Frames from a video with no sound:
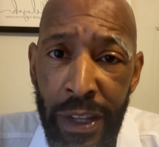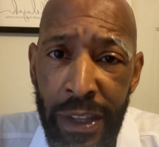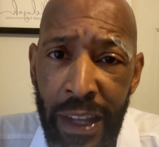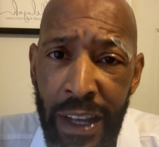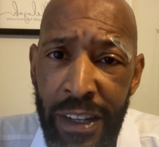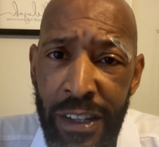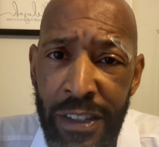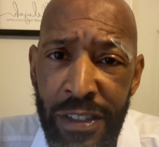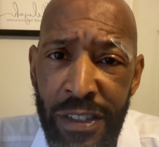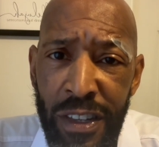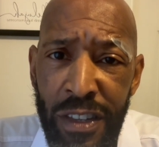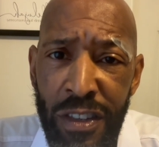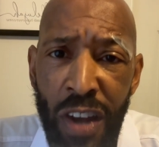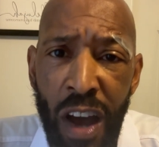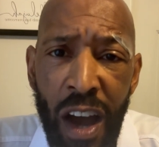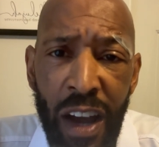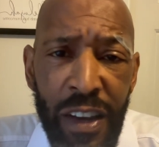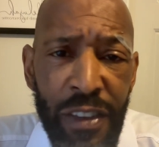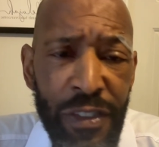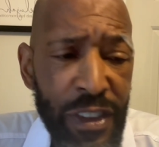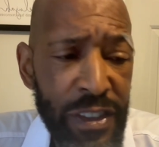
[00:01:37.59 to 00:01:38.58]
That is the
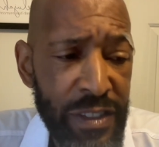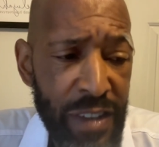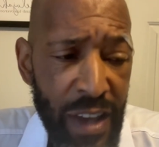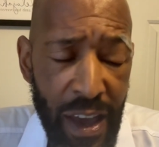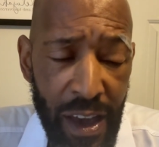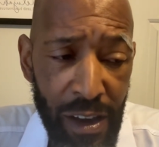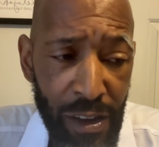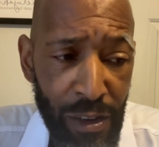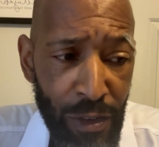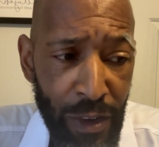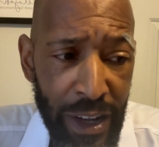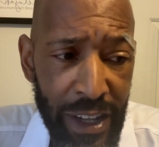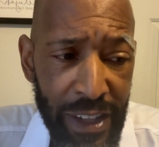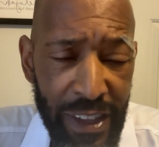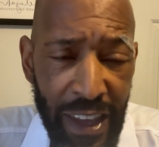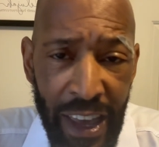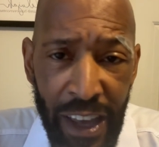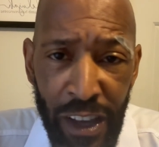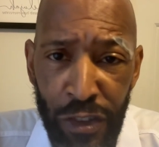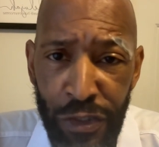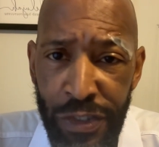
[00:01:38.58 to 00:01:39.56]
talk of the town, right? The
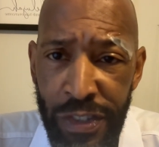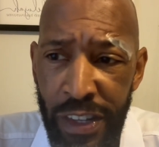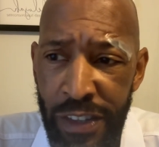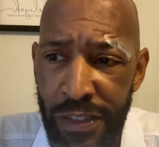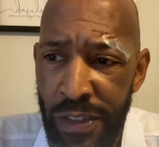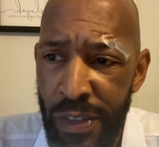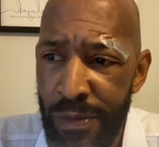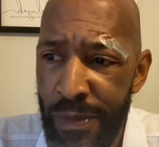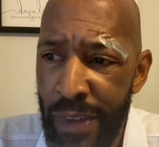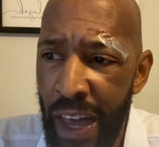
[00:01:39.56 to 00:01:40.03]
health systems.